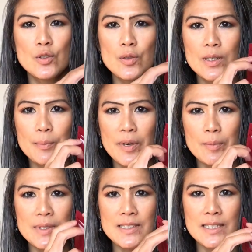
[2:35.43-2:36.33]
2
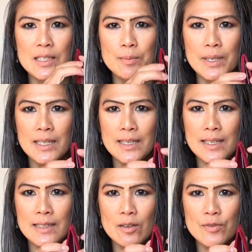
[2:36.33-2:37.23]
compartments in the back,
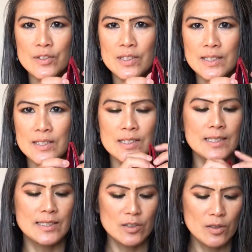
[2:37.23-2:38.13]
and obviously the
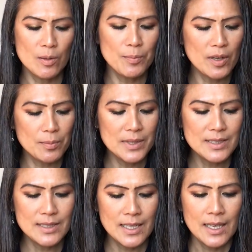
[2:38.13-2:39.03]
center
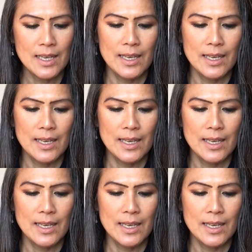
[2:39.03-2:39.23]
compartment,